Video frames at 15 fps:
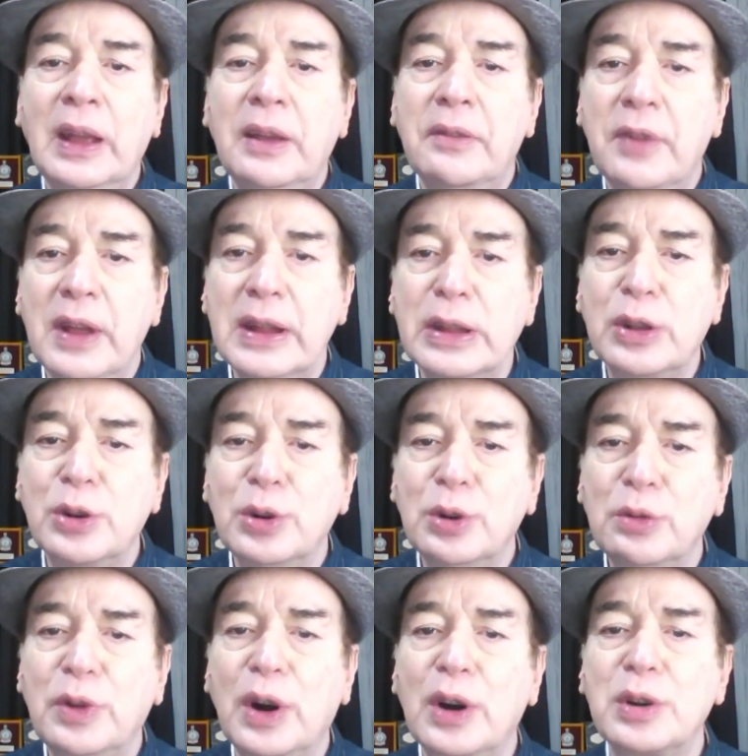when you
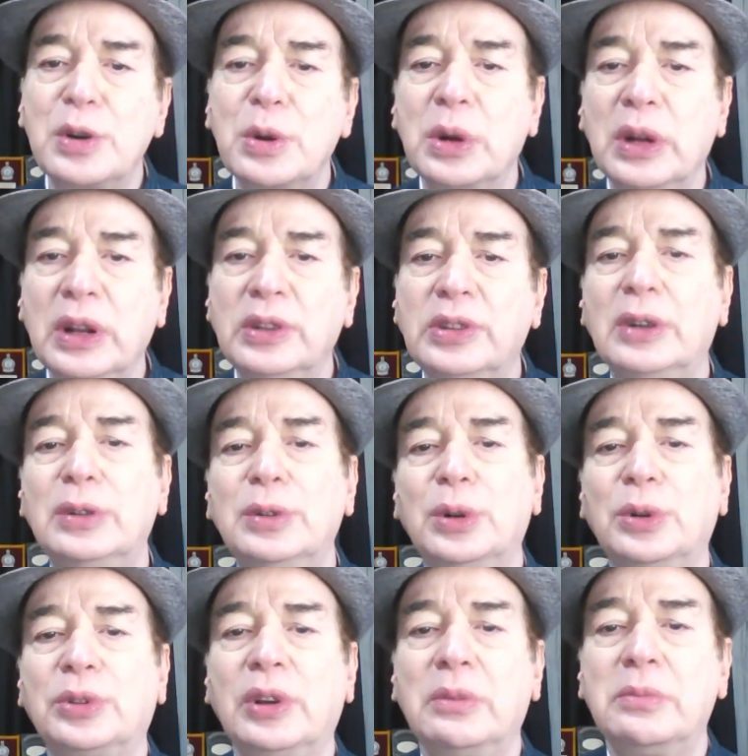want to reach out
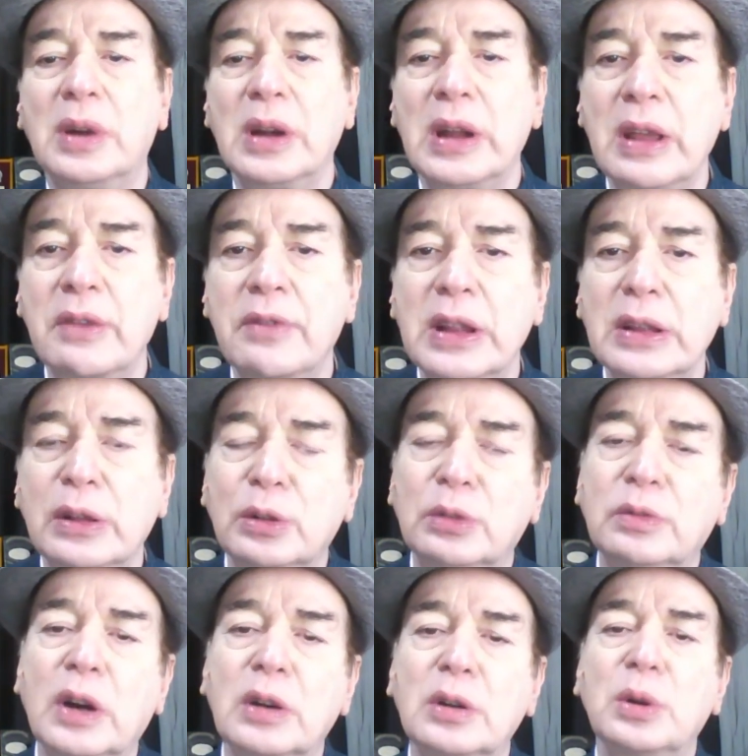to somebody, when you
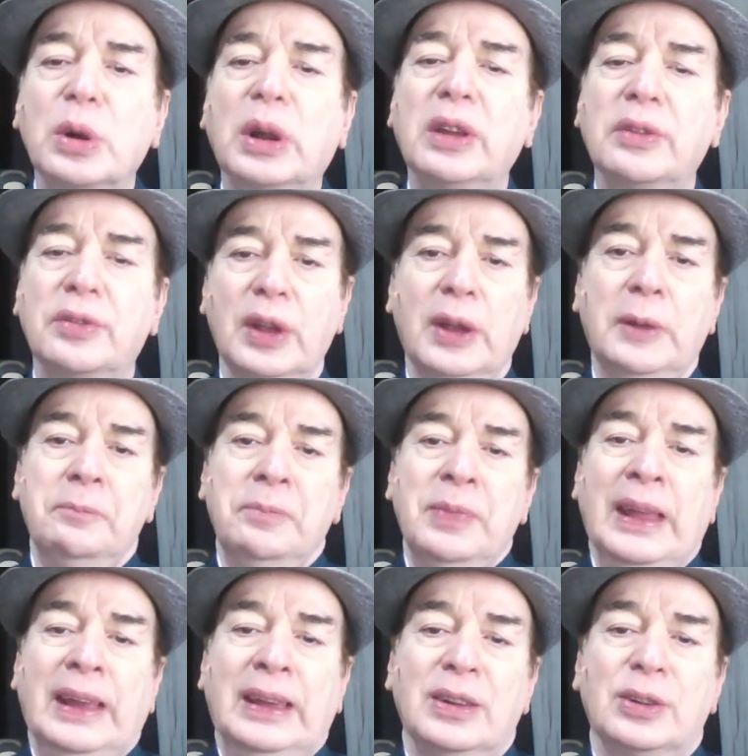want to give
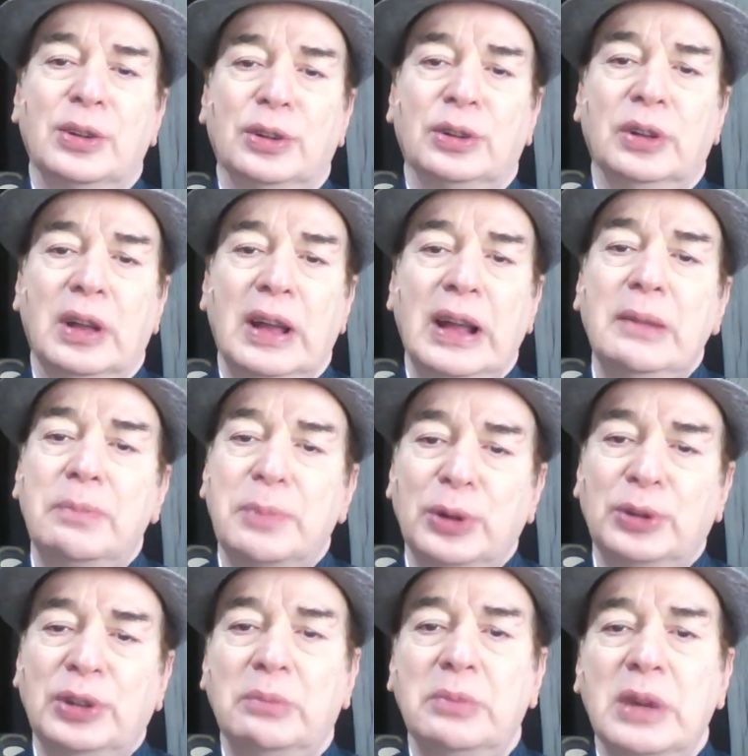you know help to
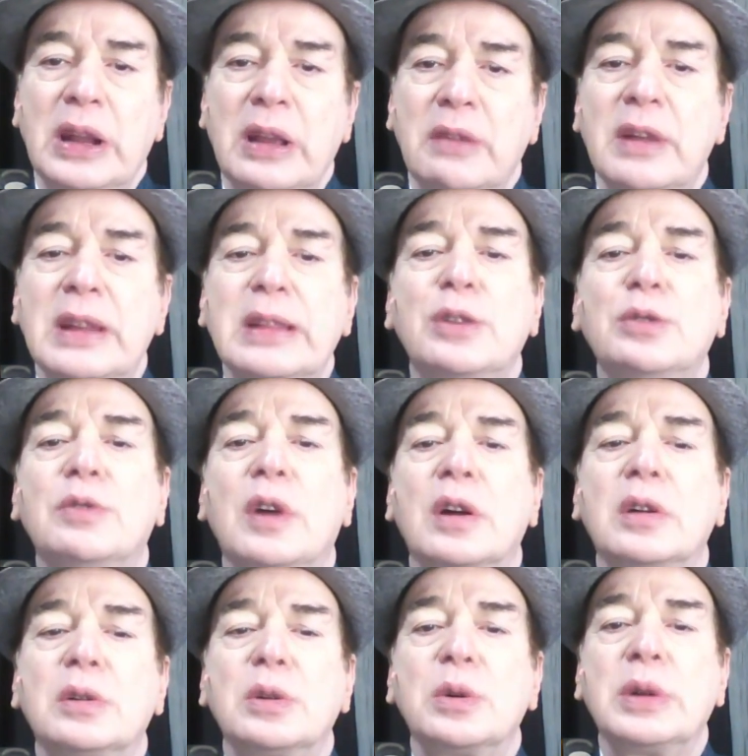somebody when you
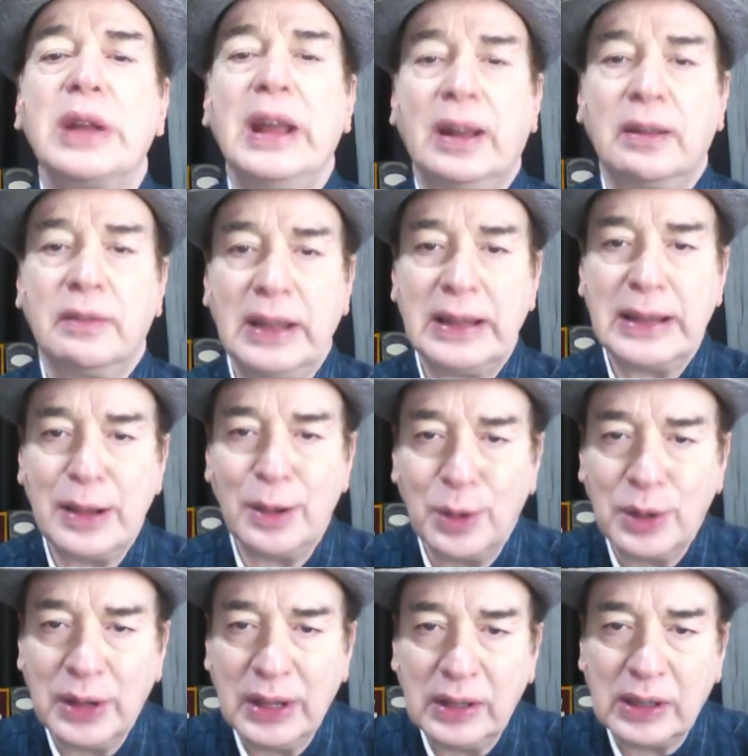want to take away the
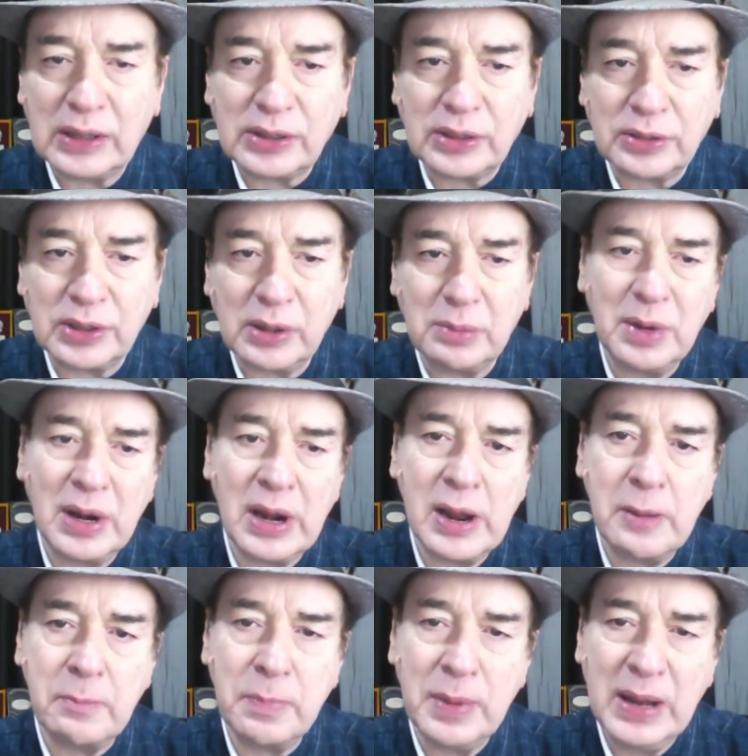loneliness of somebody
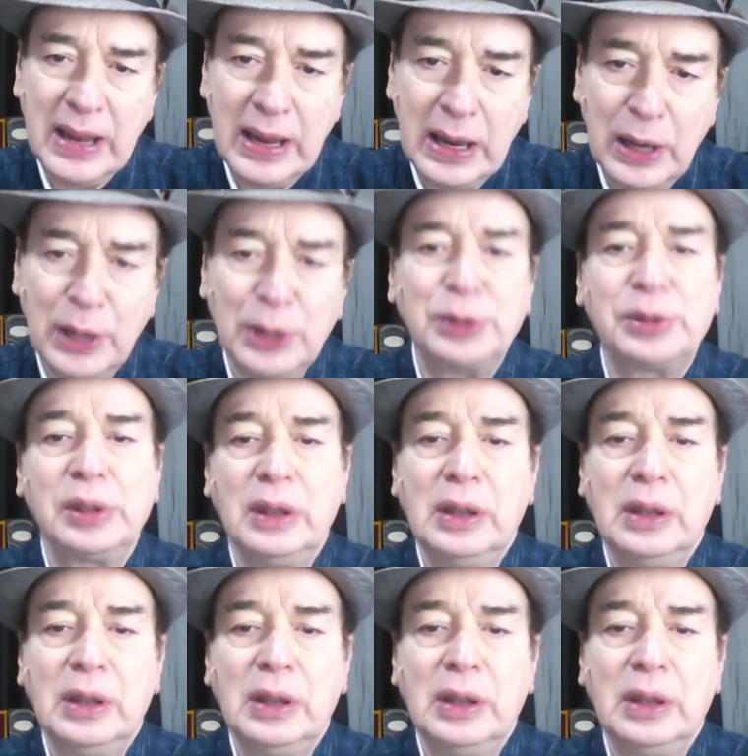please